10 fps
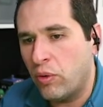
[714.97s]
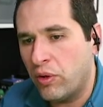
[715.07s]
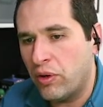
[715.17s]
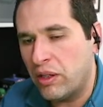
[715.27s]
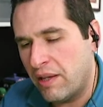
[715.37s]

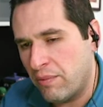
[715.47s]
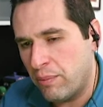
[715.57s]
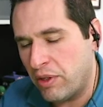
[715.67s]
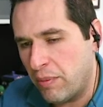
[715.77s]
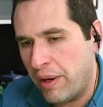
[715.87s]
we're
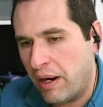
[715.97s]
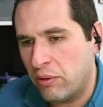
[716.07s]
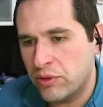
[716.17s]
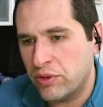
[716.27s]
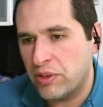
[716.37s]
11 million
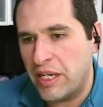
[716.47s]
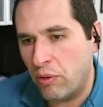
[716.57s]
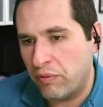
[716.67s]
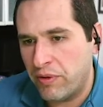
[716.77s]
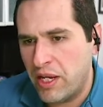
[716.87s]
barrels
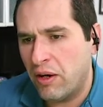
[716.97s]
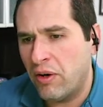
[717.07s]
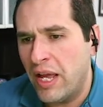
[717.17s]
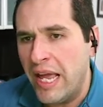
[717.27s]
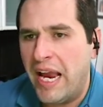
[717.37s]
year over
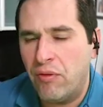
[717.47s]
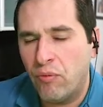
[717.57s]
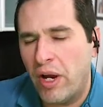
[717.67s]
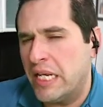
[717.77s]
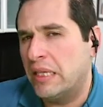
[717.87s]
year
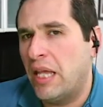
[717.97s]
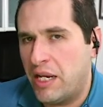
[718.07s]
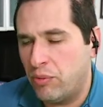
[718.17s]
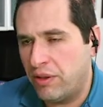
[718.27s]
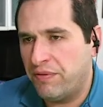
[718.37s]
and right in
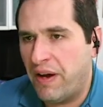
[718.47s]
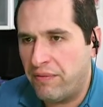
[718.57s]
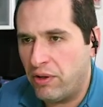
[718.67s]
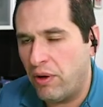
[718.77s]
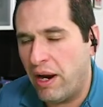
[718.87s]
line with the
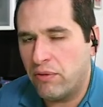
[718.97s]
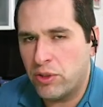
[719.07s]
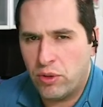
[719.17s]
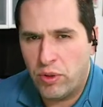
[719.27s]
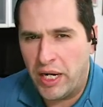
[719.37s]
five-year
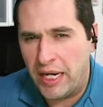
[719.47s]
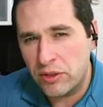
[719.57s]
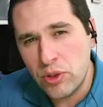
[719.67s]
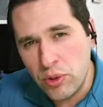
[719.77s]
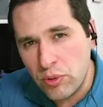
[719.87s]
average. So we're
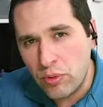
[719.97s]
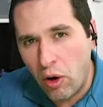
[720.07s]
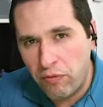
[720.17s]
not too